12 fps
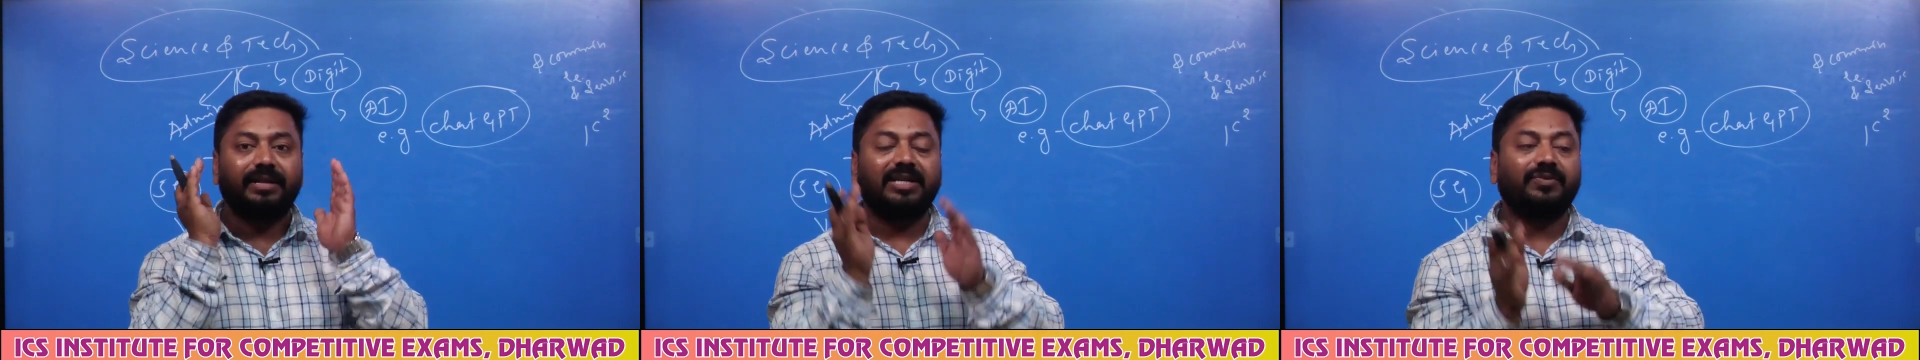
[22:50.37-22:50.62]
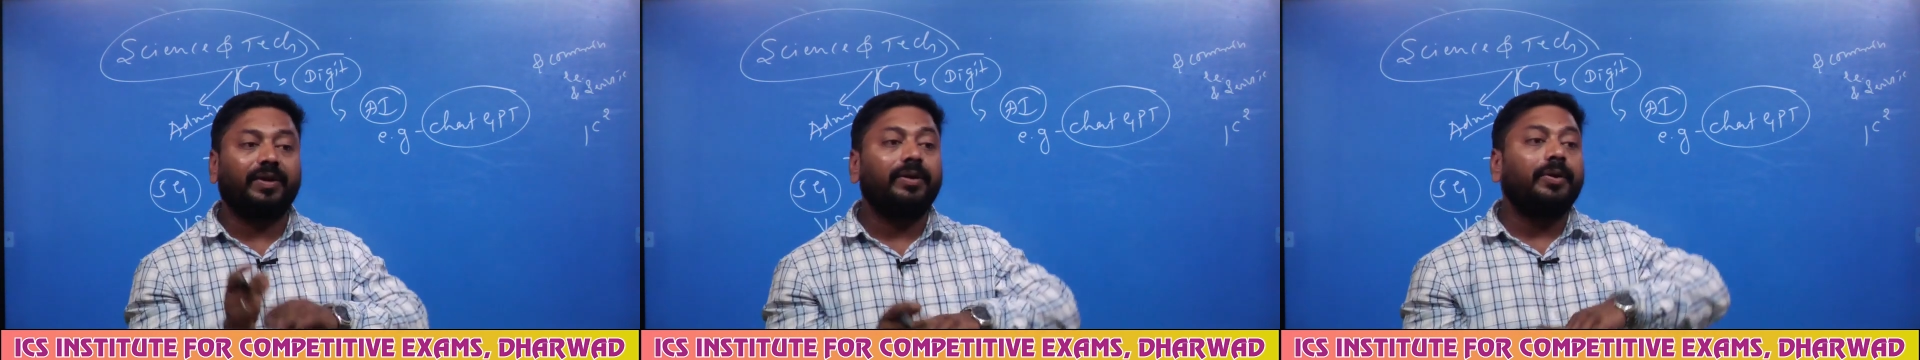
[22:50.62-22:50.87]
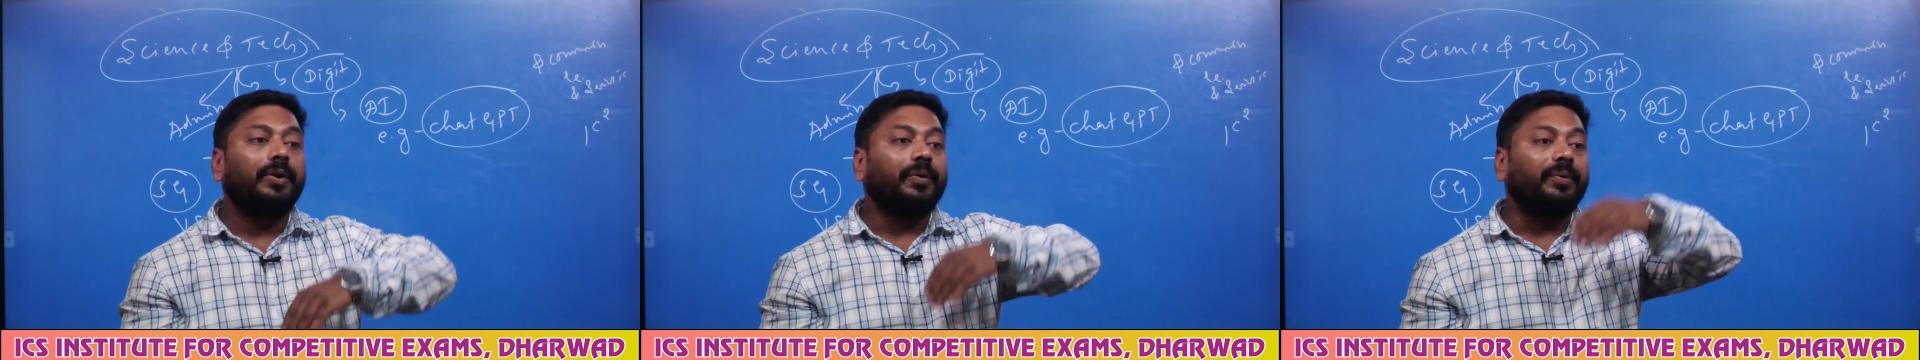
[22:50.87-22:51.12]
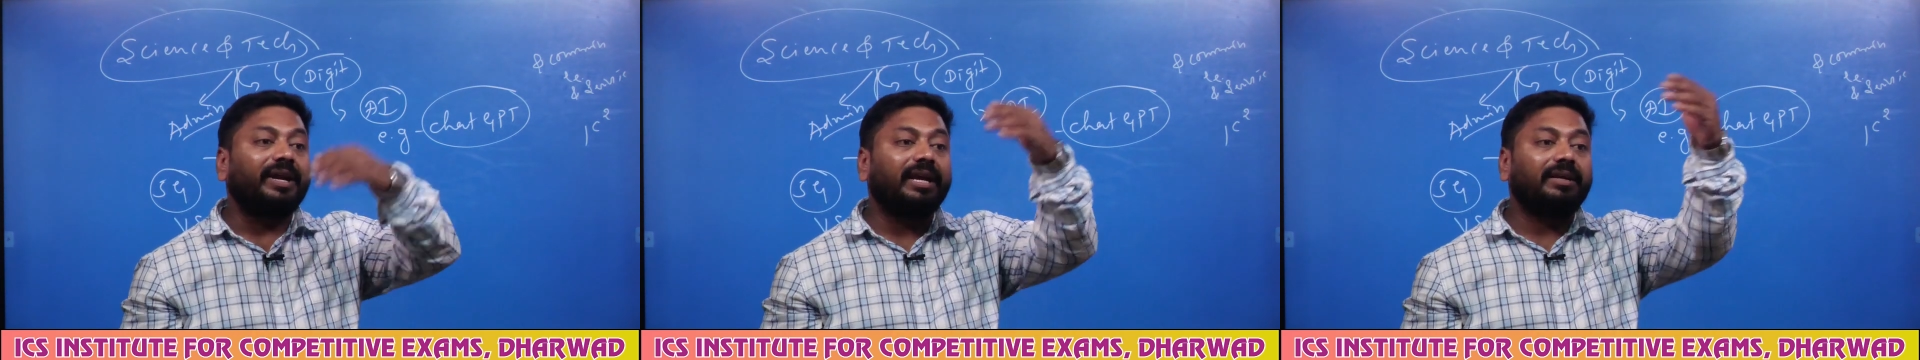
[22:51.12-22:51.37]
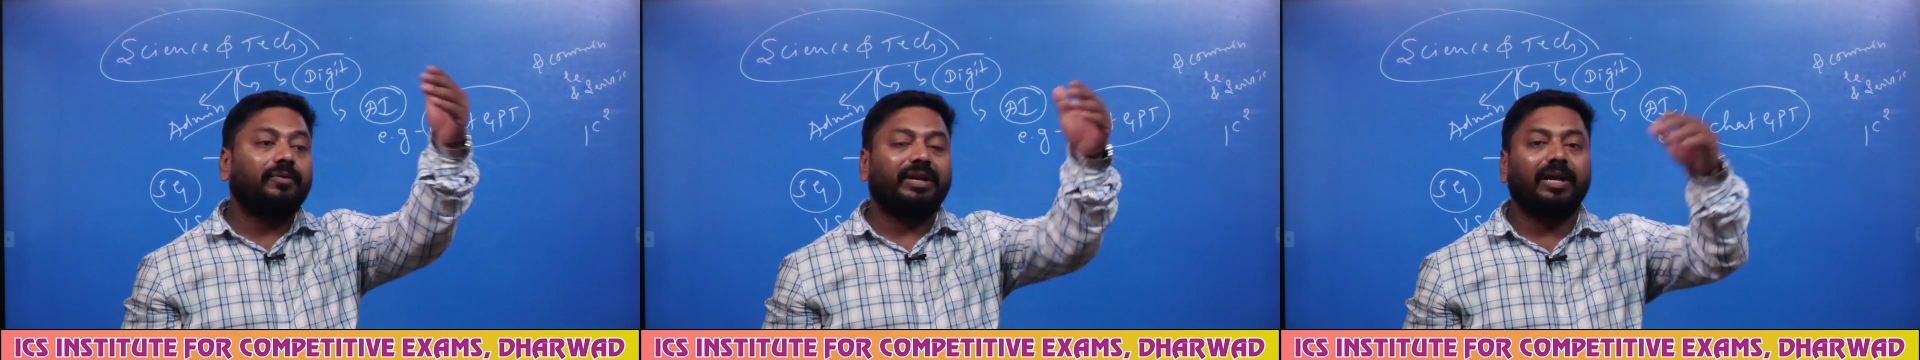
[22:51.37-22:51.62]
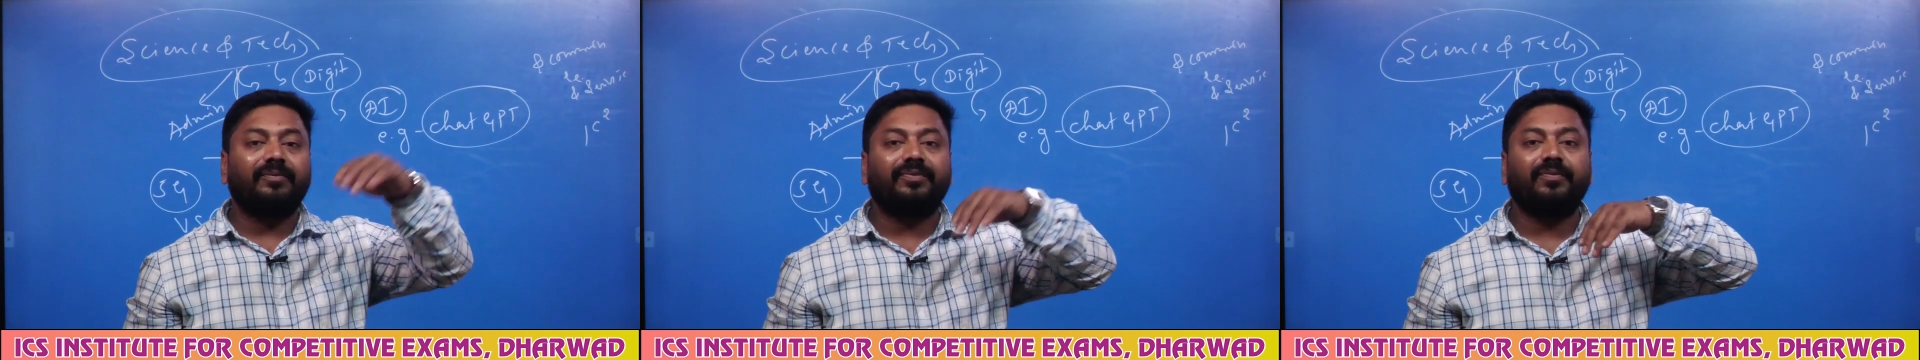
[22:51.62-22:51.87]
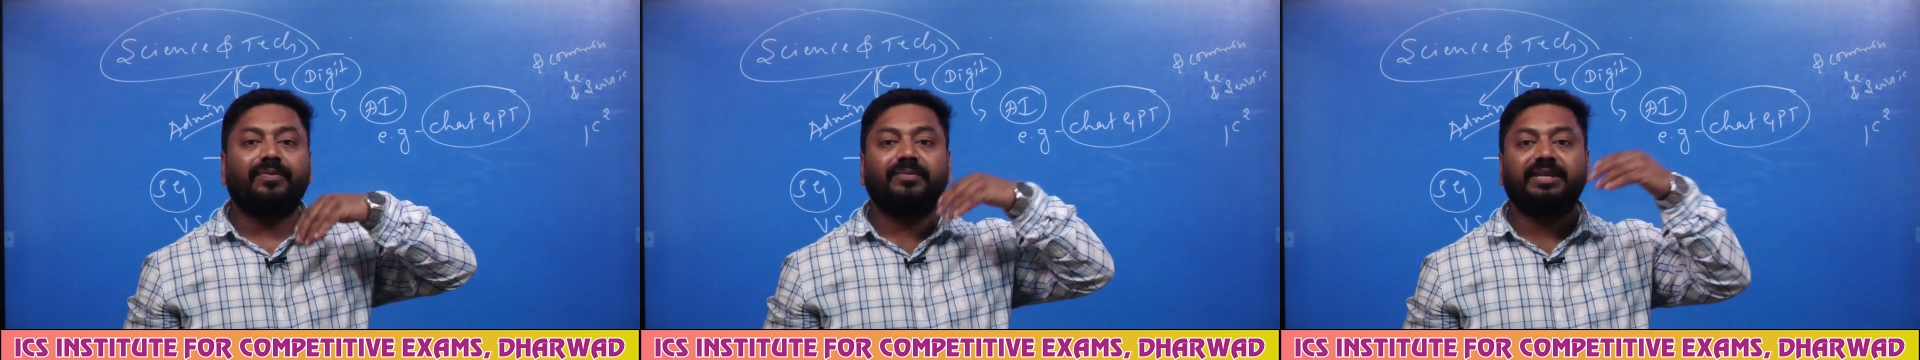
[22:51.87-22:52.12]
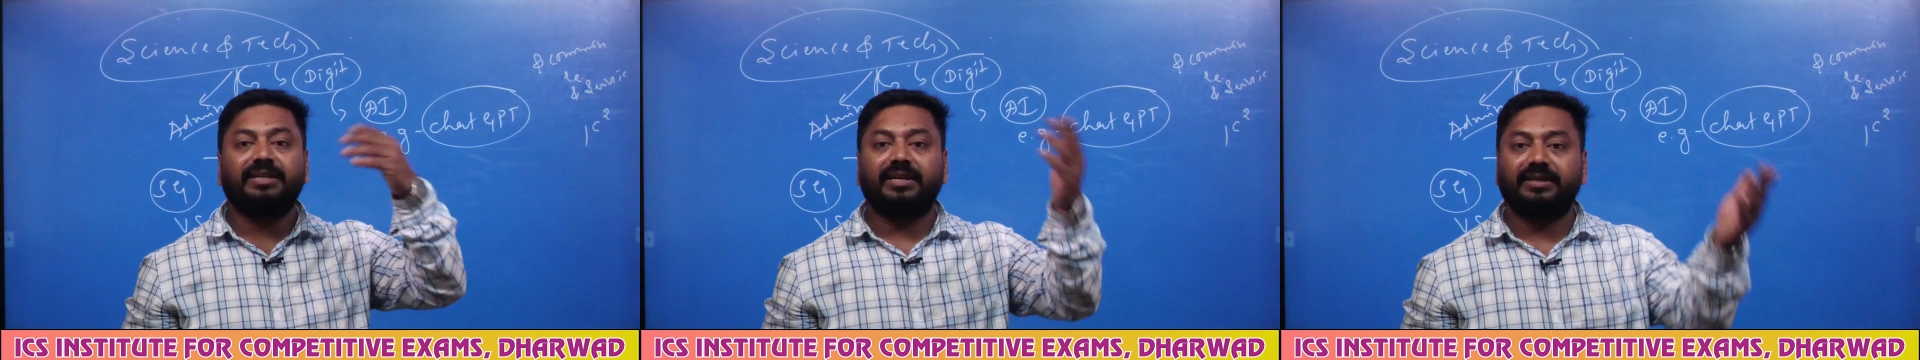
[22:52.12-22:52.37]
That's why we can
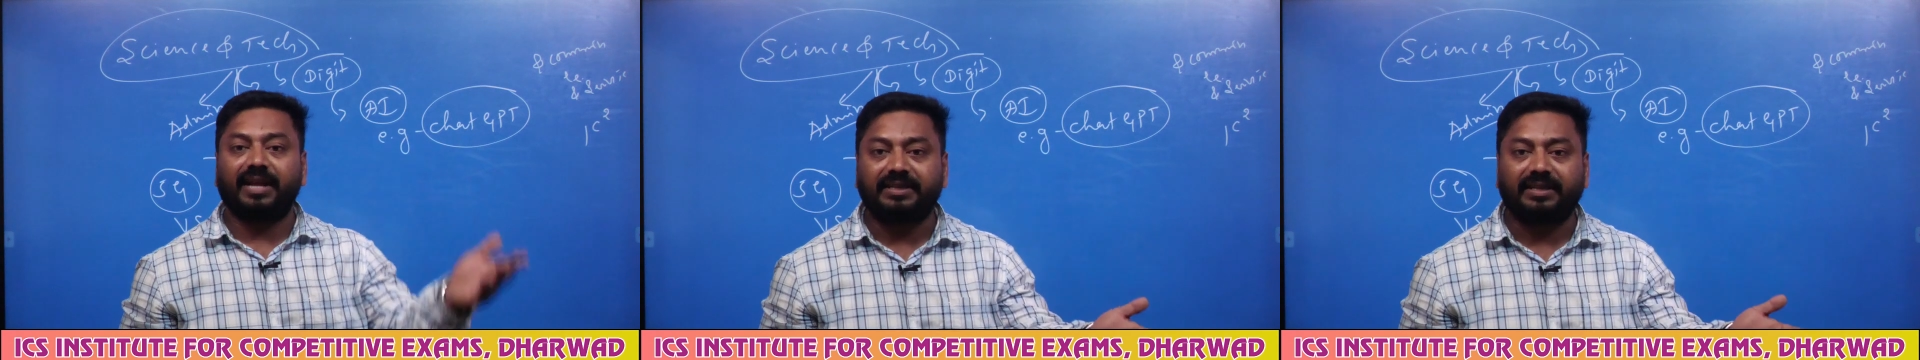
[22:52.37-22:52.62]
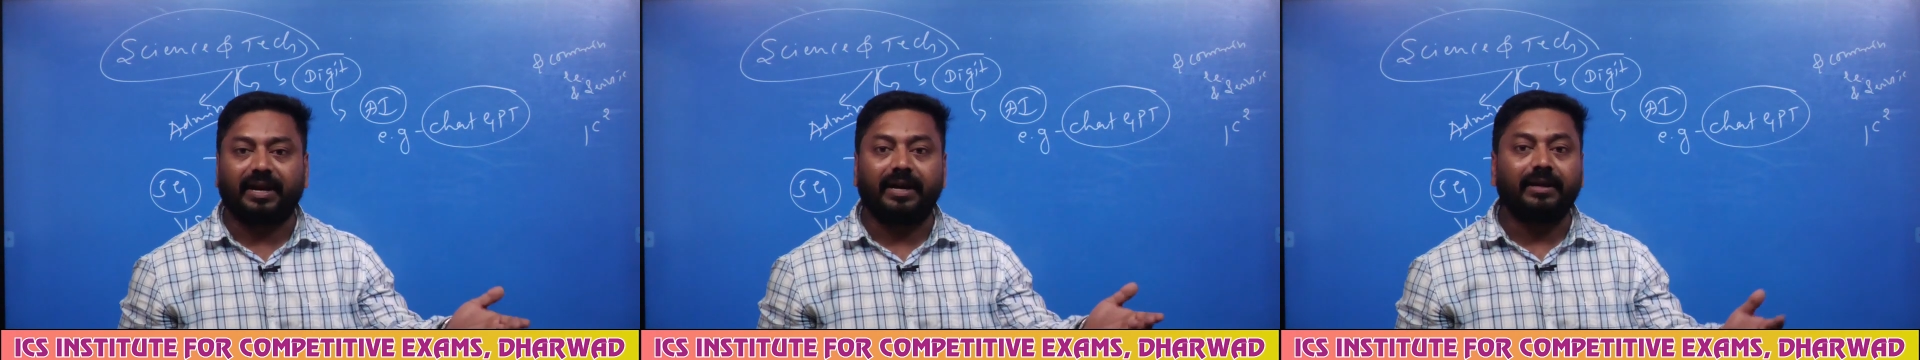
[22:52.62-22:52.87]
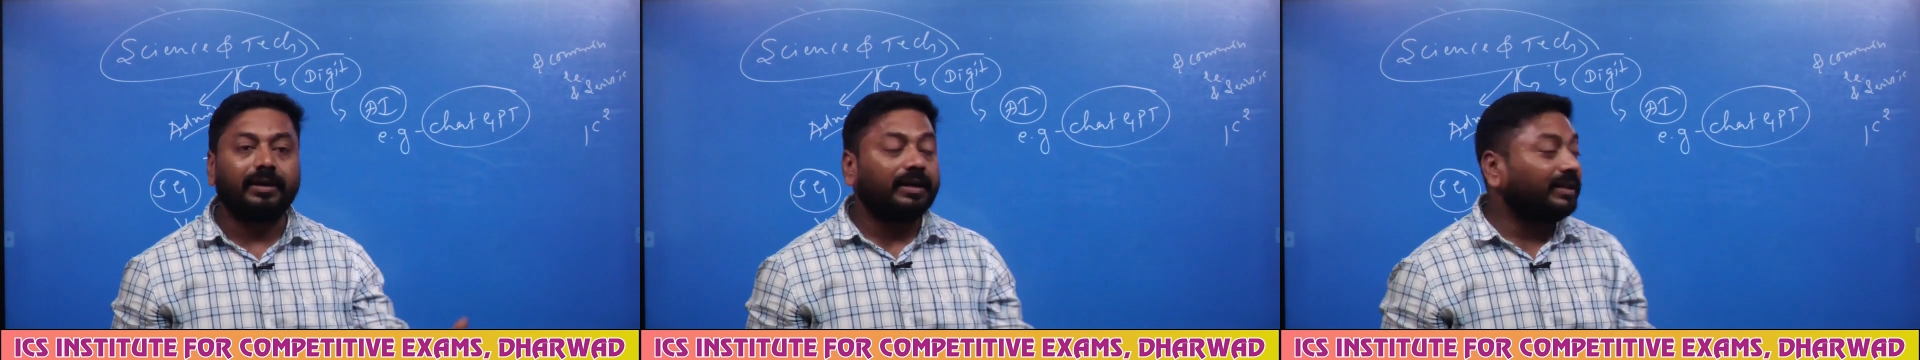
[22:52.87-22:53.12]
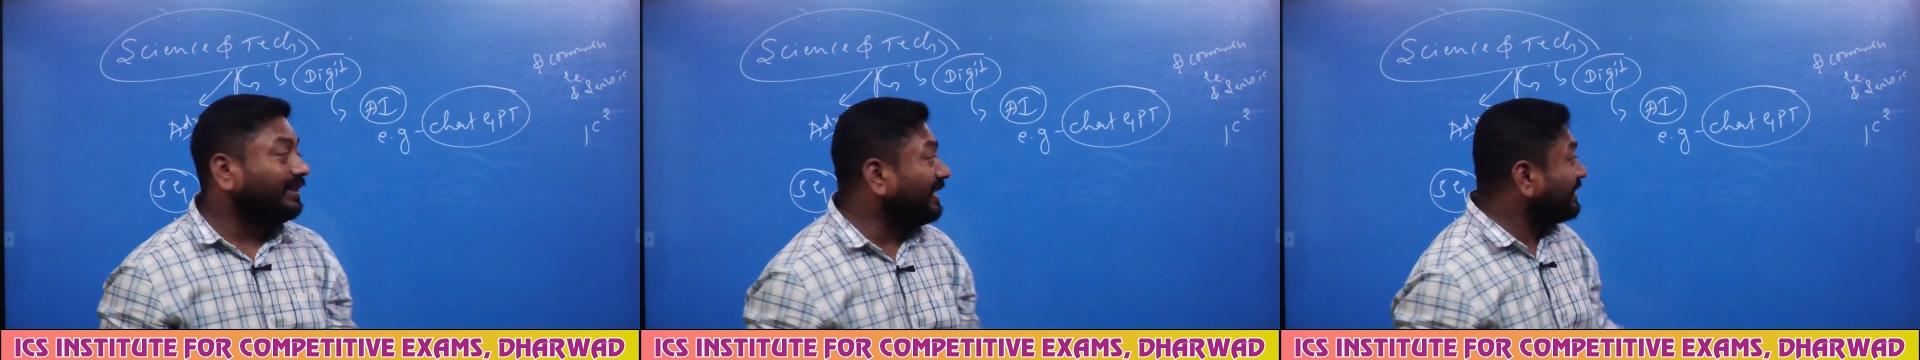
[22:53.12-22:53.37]
perform certain tasks, right? The